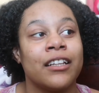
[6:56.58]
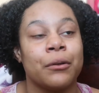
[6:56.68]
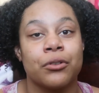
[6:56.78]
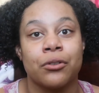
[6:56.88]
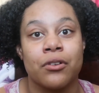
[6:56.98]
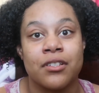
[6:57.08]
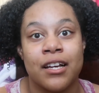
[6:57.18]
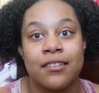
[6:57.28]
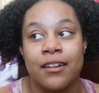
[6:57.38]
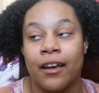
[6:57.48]
they were so
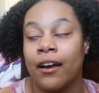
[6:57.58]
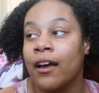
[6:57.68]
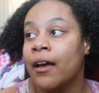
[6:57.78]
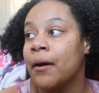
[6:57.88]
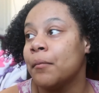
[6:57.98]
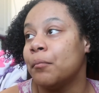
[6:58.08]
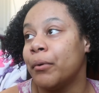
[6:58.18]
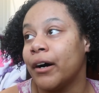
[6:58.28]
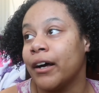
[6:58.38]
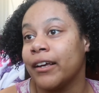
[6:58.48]
disgusting.
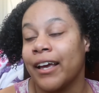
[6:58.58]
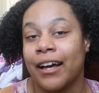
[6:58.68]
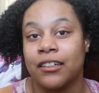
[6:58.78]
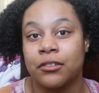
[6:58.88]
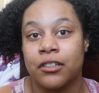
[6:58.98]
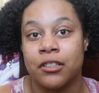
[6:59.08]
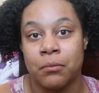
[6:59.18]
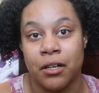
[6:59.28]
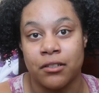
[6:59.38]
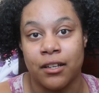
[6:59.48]
But yeah, that's what it
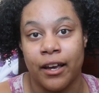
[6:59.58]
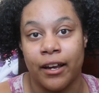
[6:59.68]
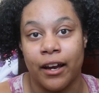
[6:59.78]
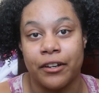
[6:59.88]
smells like.